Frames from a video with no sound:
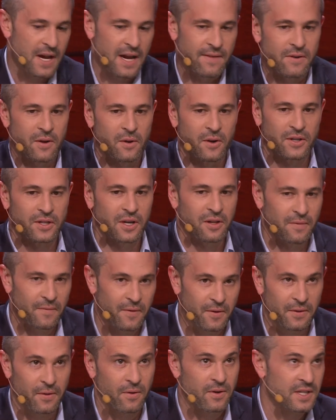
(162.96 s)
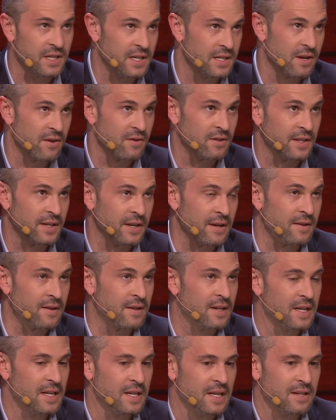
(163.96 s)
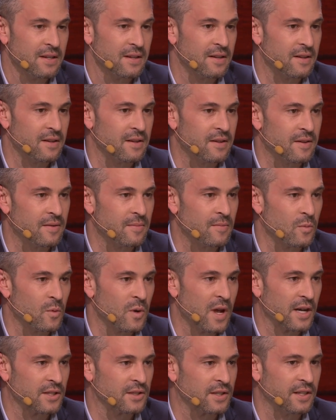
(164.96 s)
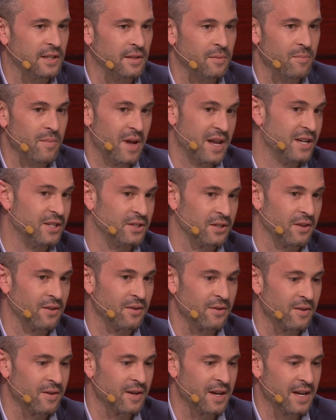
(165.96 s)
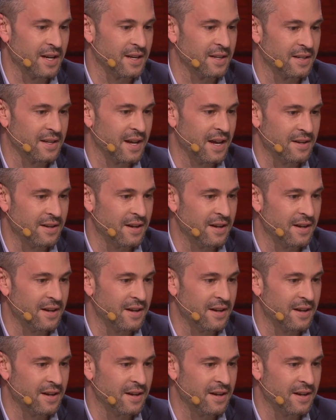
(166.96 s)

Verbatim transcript: and I have known each other for 13 years now. Um, we actually met each other at a gay